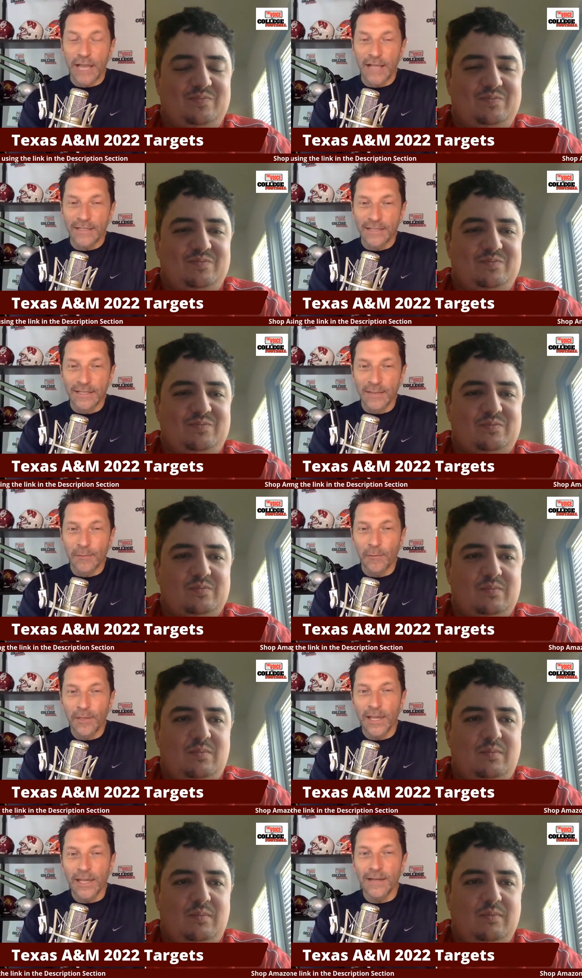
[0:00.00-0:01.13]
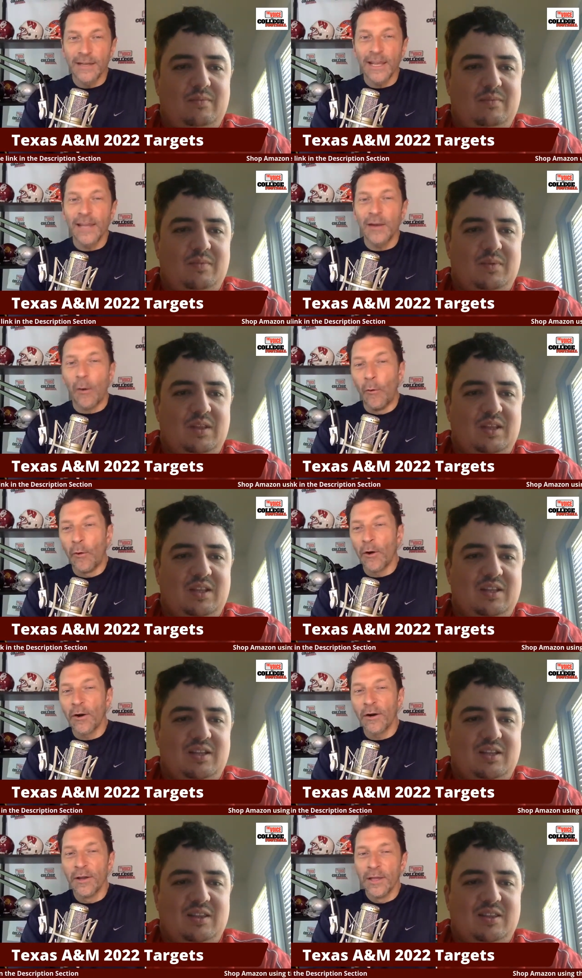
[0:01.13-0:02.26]
Speaker 1: as the #1 candidate,
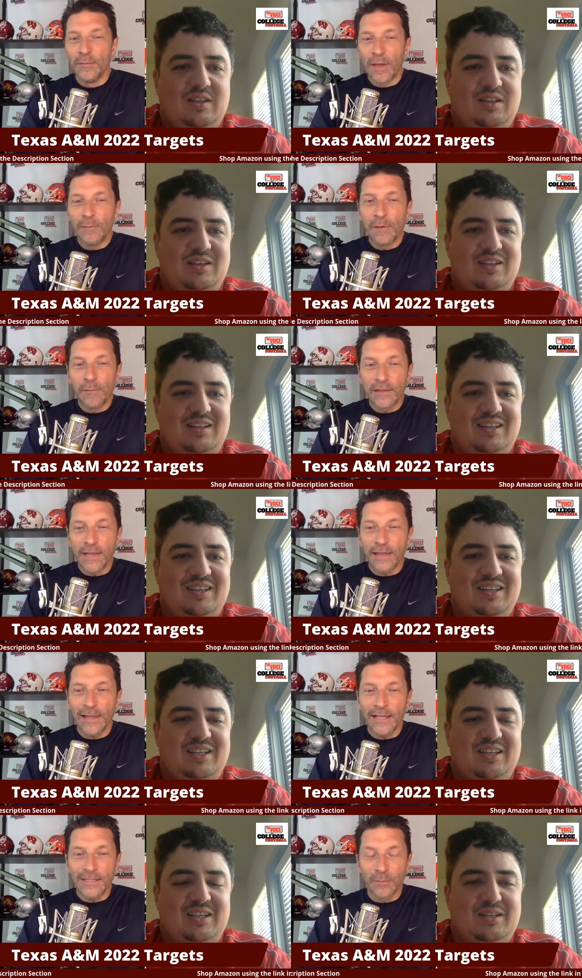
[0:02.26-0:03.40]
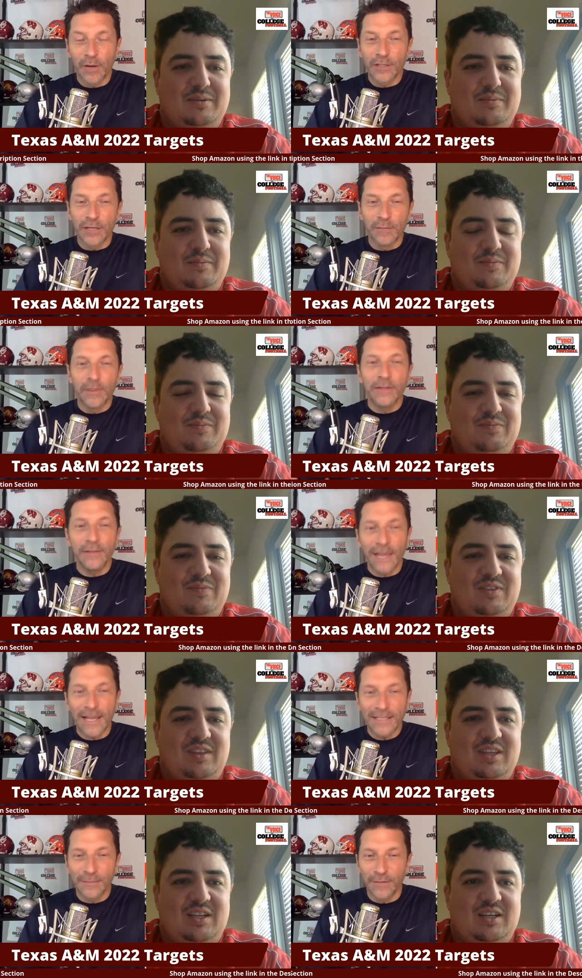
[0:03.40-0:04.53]
or maybe make that last impression and be the
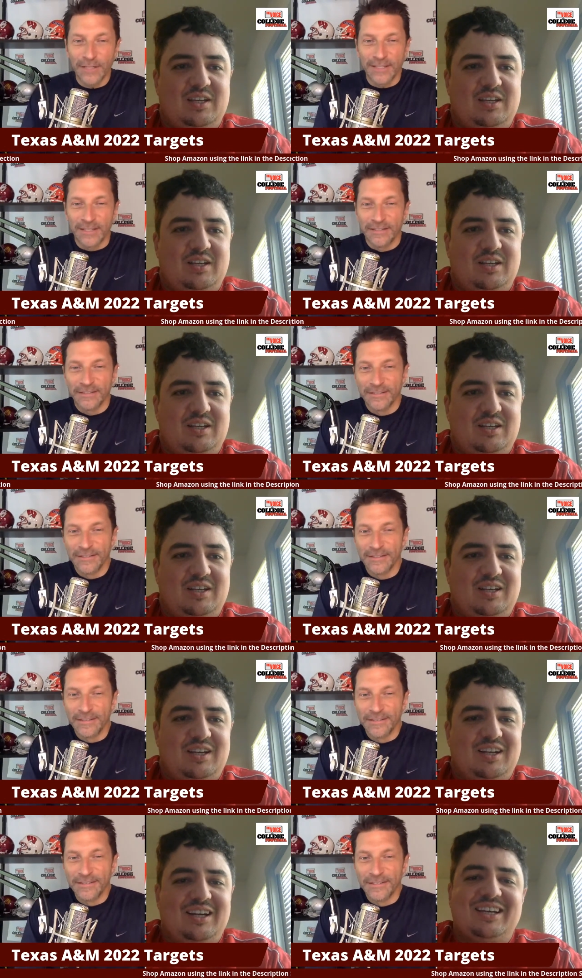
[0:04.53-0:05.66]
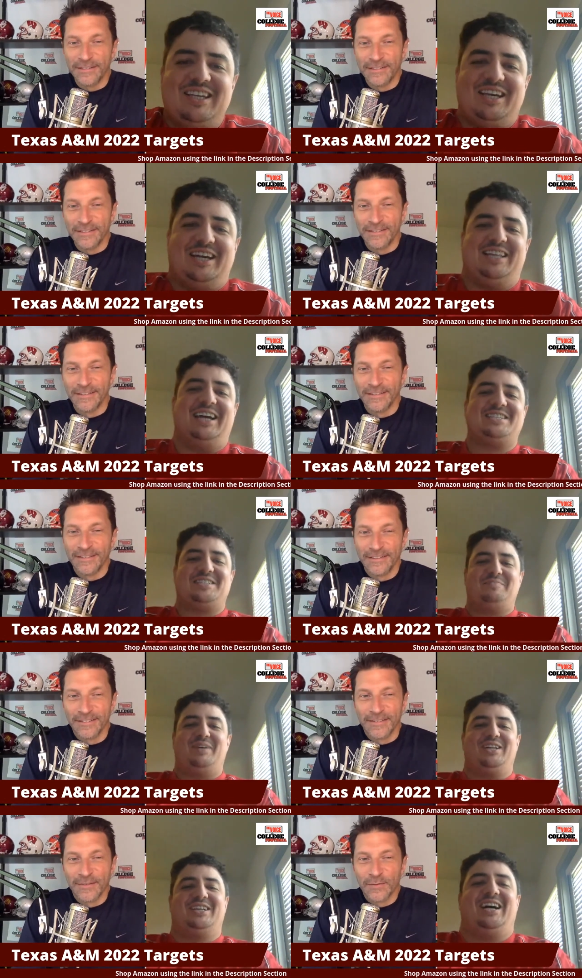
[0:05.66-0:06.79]
last visit?
Speaker 2: Yeah, that's the
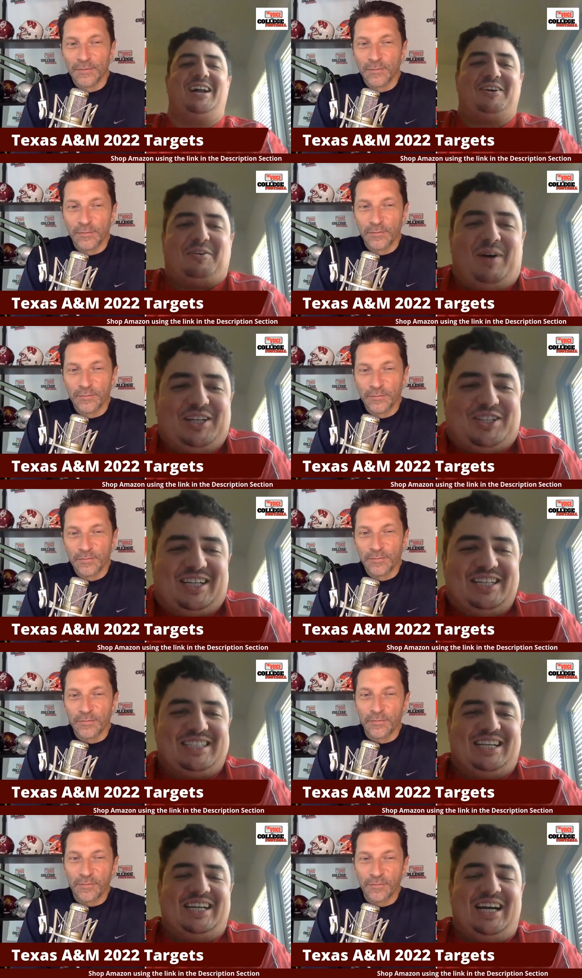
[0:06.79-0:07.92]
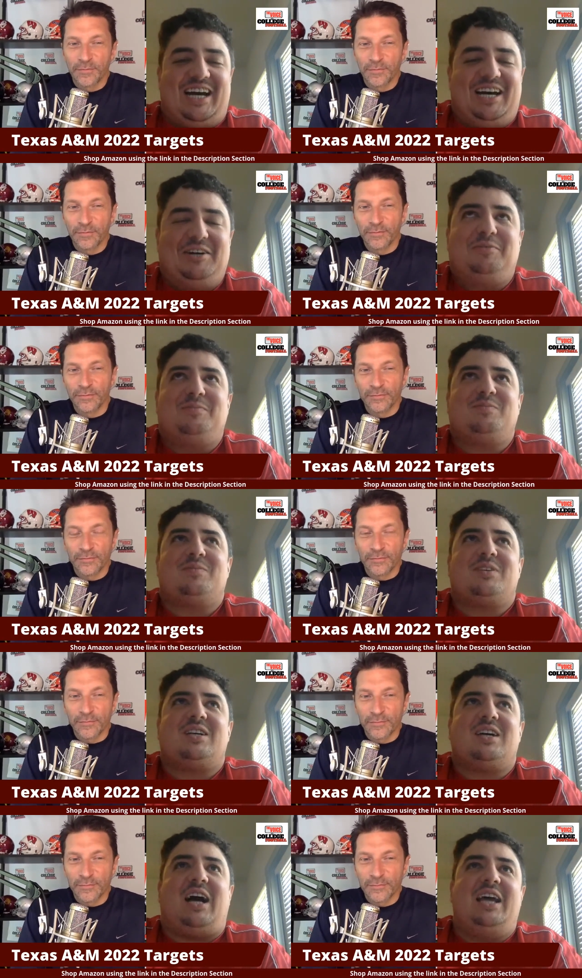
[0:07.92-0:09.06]
million-dollar question, isn't it?
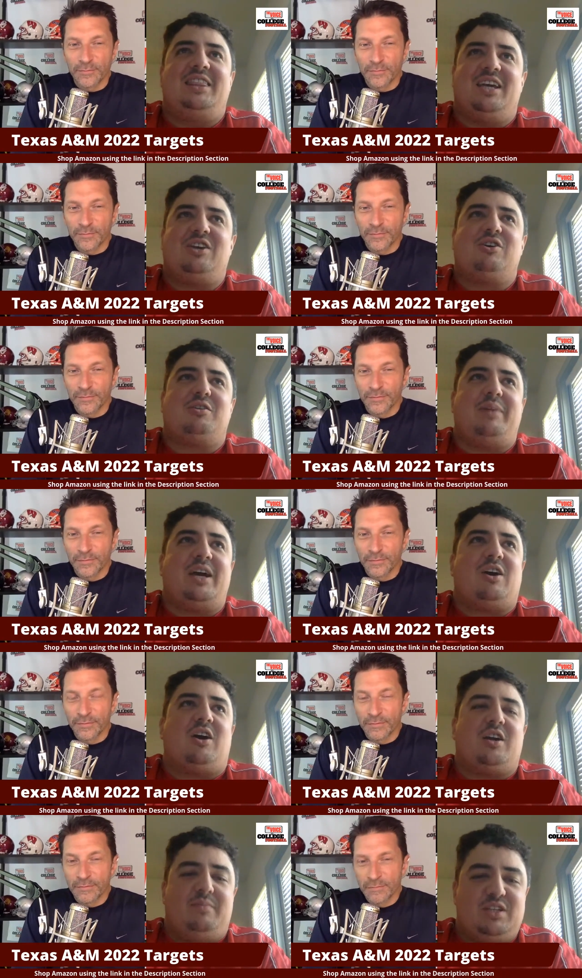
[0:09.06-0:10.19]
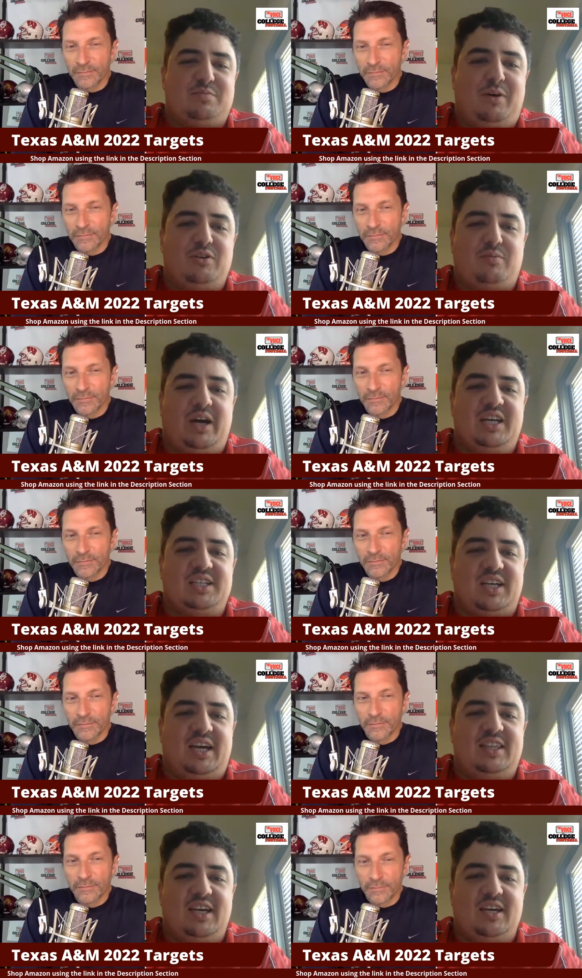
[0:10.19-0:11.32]
I think you can make arguments both ways.
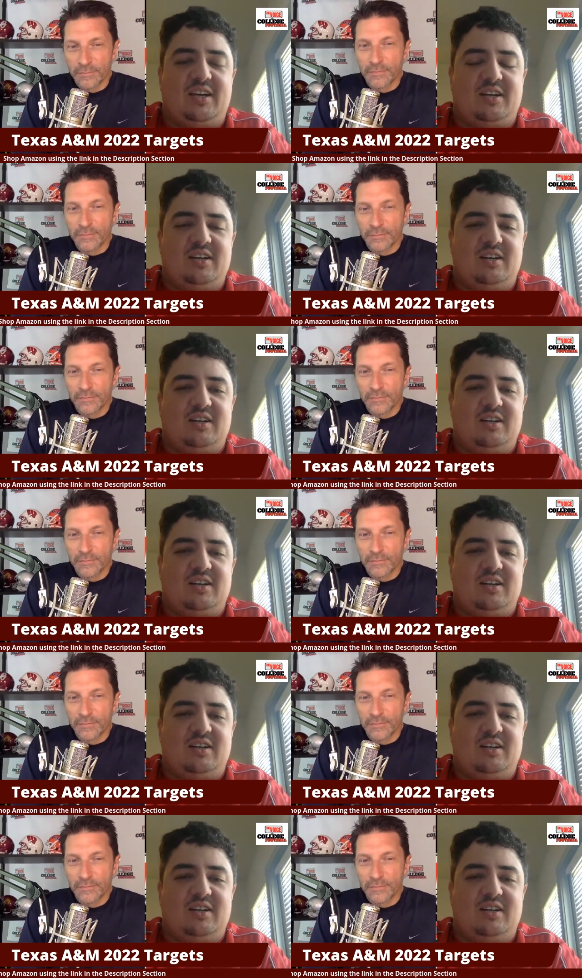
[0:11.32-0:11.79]
I think